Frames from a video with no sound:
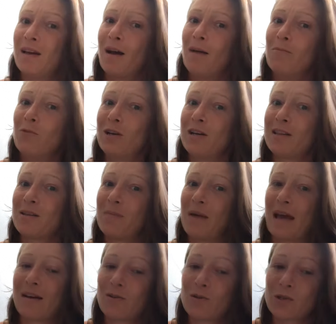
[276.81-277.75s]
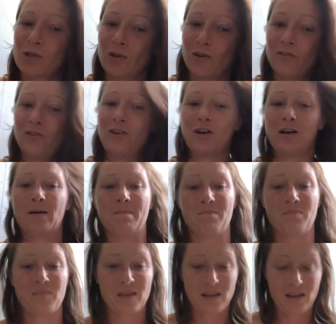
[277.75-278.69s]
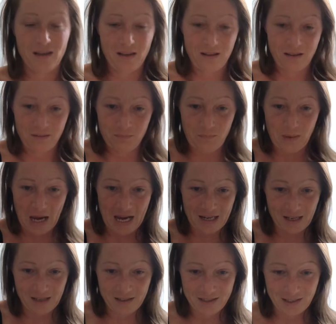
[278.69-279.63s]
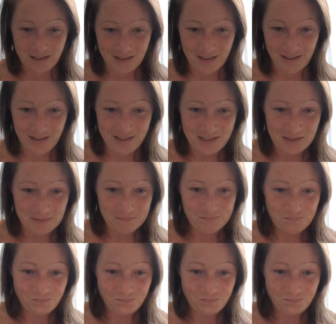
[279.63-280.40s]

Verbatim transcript: I'm winning the battle so far. Back into this.